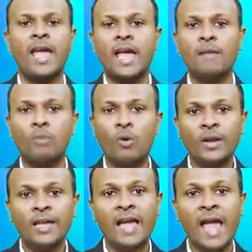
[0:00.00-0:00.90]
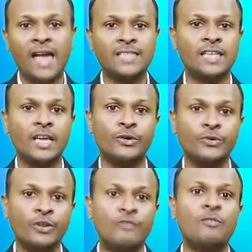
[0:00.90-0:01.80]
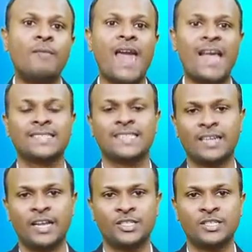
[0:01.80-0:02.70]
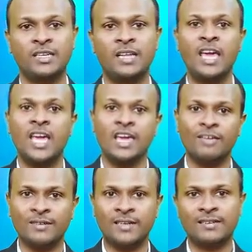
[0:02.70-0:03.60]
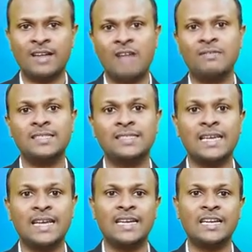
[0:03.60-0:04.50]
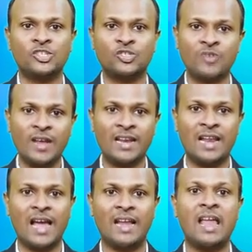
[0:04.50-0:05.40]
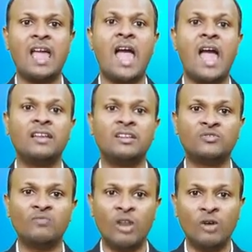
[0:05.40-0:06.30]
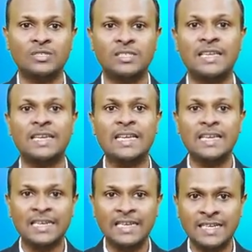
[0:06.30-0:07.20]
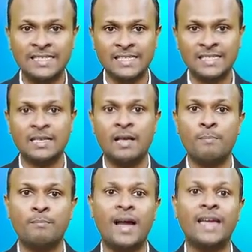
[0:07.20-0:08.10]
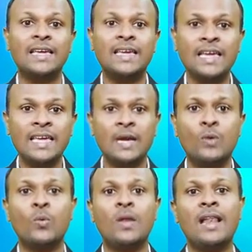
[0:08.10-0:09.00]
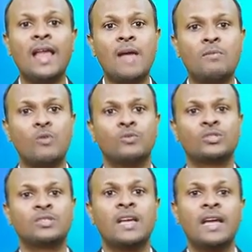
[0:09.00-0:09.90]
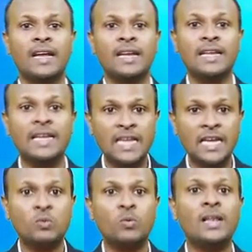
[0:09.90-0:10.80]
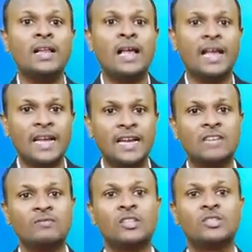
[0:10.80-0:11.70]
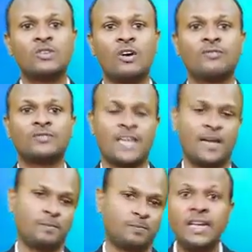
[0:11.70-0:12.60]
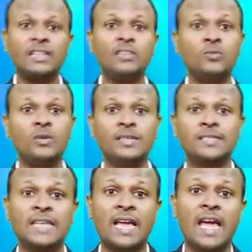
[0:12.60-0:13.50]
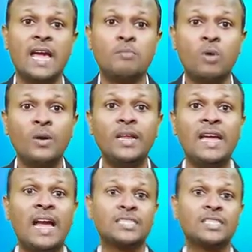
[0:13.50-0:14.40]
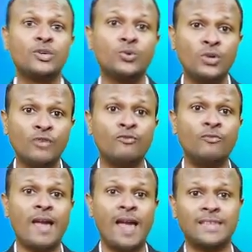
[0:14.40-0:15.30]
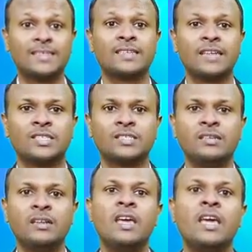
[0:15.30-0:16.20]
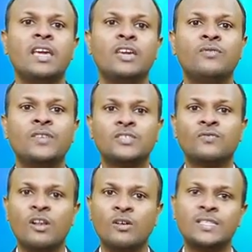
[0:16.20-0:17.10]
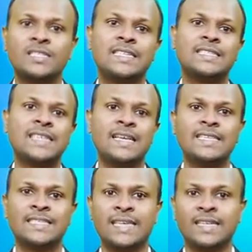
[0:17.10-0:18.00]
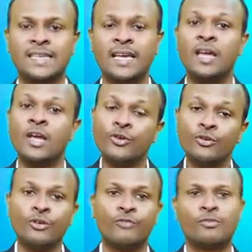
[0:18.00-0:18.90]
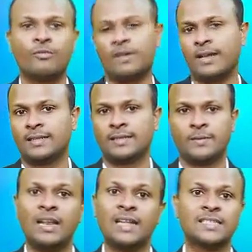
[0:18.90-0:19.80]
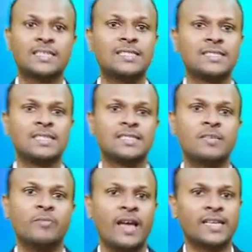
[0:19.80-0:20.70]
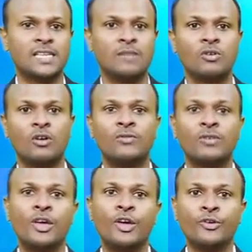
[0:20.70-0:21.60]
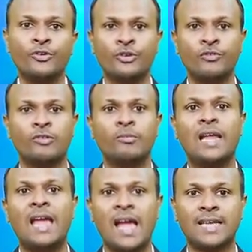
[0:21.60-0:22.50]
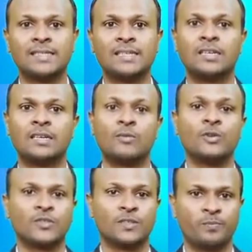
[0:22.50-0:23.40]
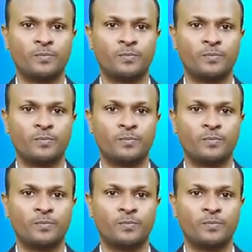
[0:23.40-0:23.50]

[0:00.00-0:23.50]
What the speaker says: A body has a uniform acceleration if it travels in a straight line and its velocity increases by equal amounts in equal intervals of time. In other words, a body has a uniform acceleration if its velocity changes at a uniform rate. Let's consider some example of uniformly accelerated motion.